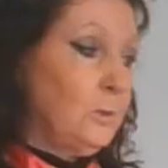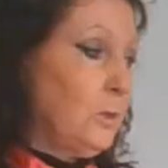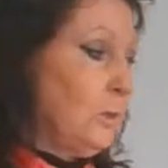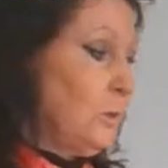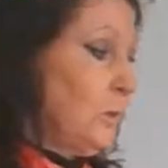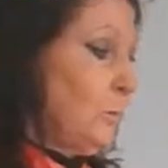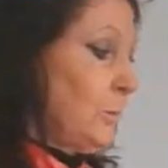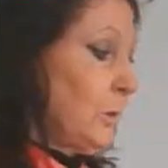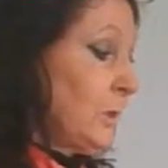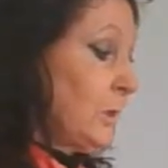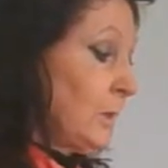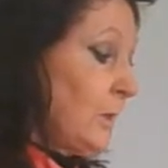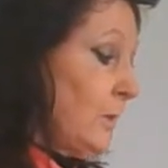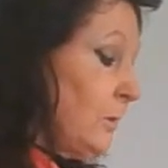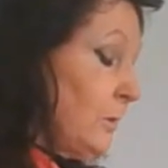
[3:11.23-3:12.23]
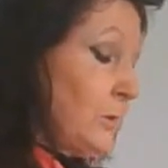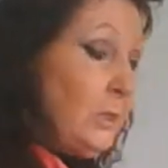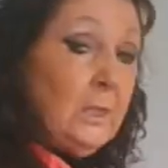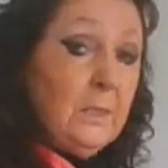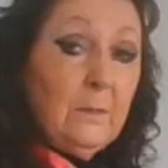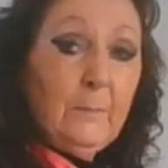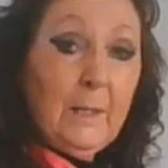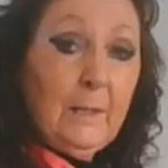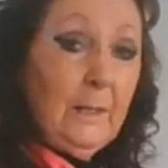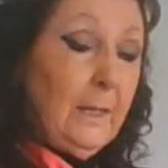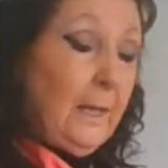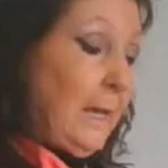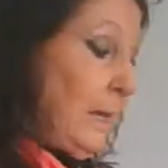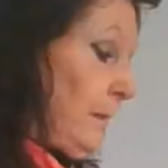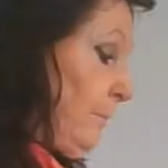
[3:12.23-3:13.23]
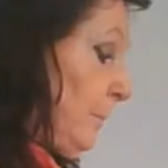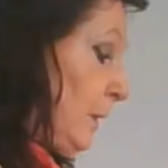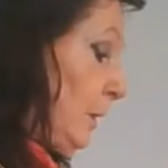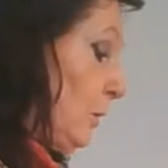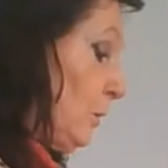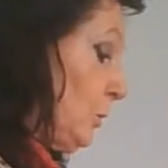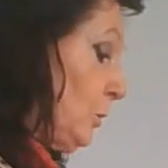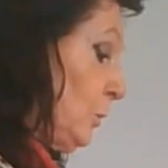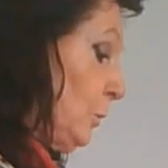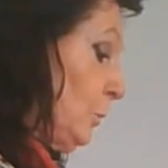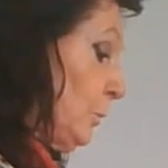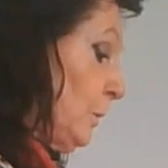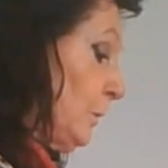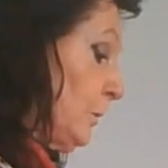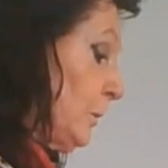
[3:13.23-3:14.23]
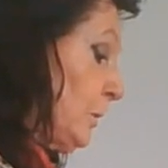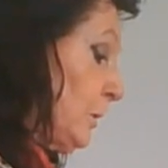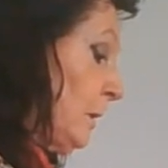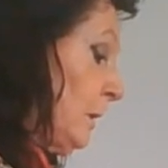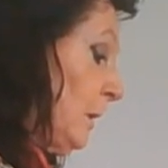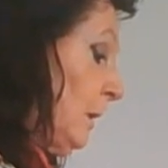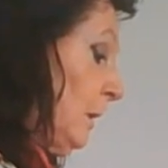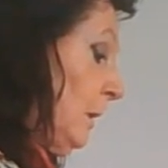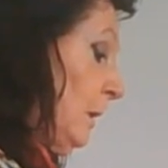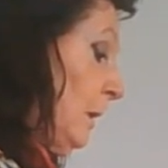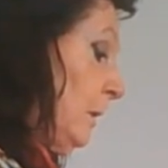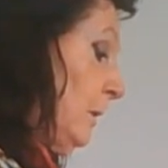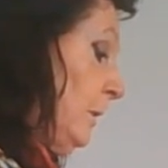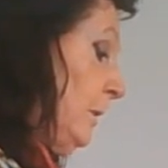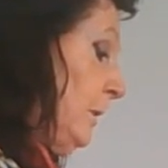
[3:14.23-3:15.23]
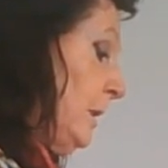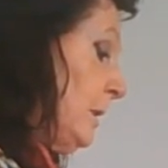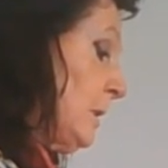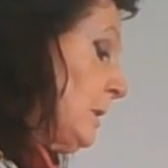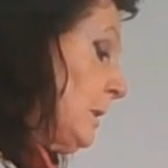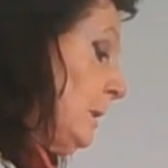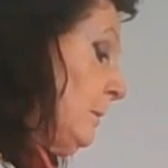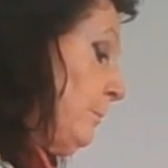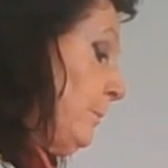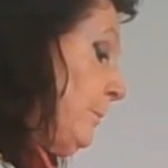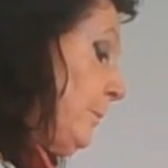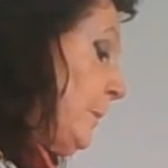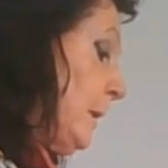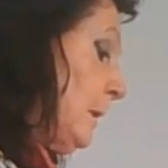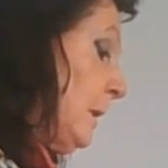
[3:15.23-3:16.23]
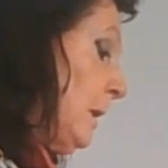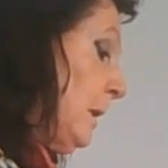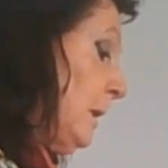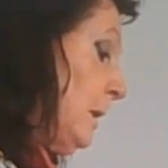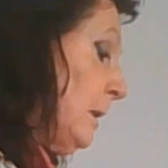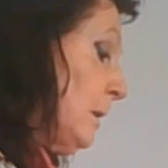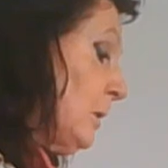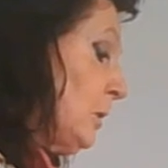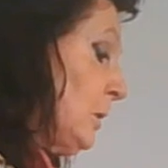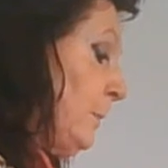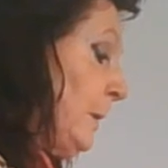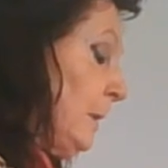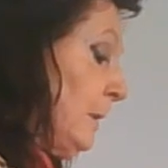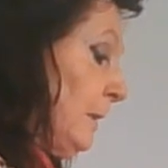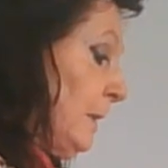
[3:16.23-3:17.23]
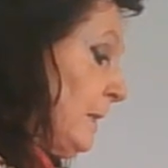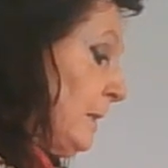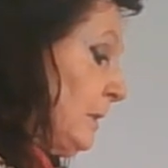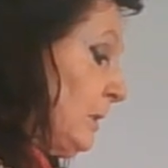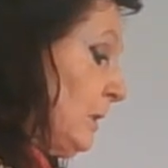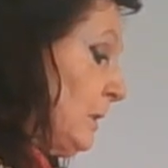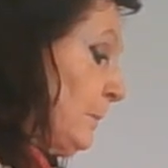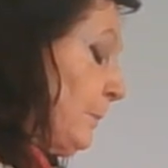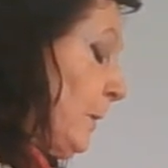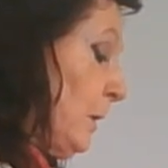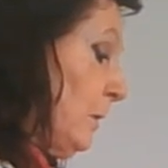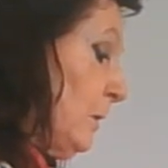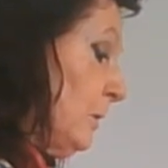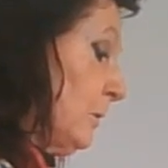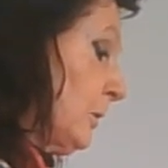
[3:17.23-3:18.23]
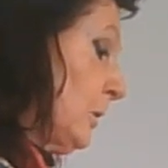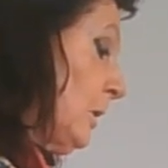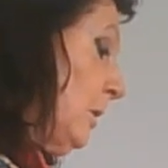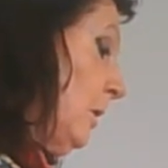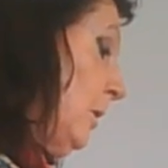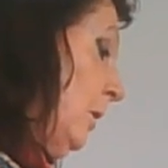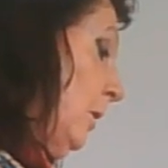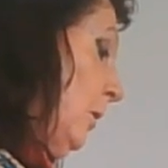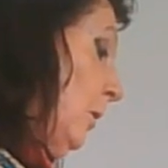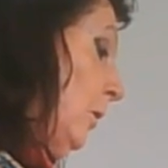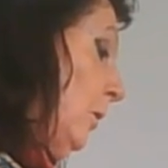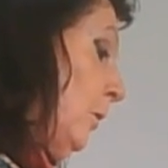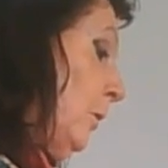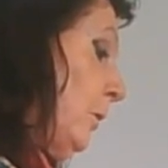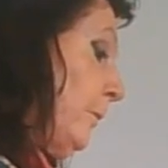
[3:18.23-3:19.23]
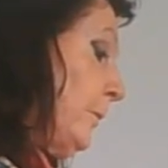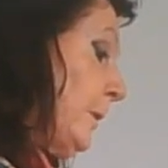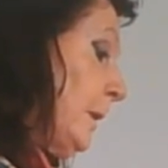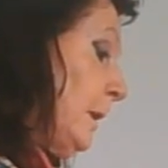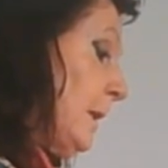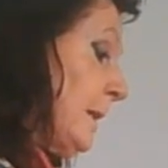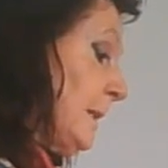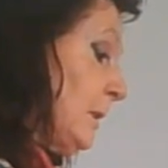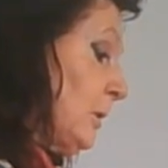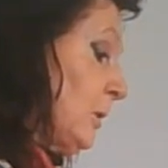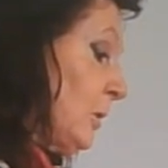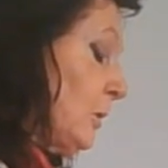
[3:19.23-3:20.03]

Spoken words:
to do is start in the middle again, because you want this bit here to be the lightest part of the light